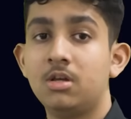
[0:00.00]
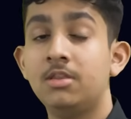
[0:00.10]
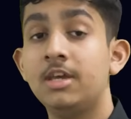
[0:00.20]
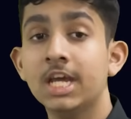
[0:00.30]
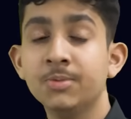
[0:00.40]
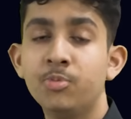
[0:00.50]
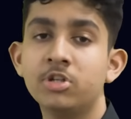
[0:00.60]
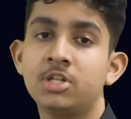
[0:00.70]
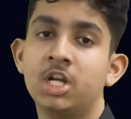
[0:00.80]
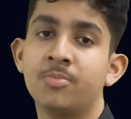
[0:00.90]
The input
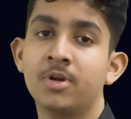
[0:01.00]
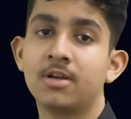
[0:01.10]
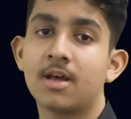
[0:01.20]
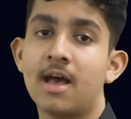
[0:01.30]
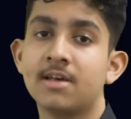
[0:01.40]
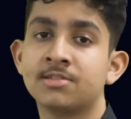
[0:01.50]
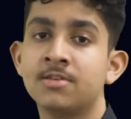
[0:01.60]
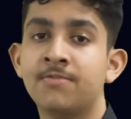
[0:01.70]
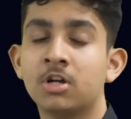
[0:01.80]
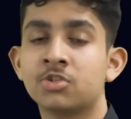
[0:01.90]
statement has
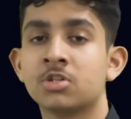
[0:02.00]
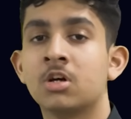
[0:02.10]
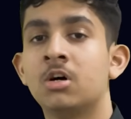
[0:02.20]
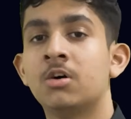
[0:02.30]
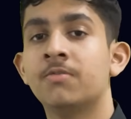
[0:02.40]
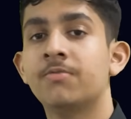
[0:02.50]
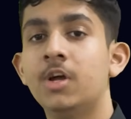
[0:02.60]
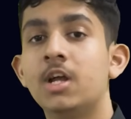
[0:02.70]
the function of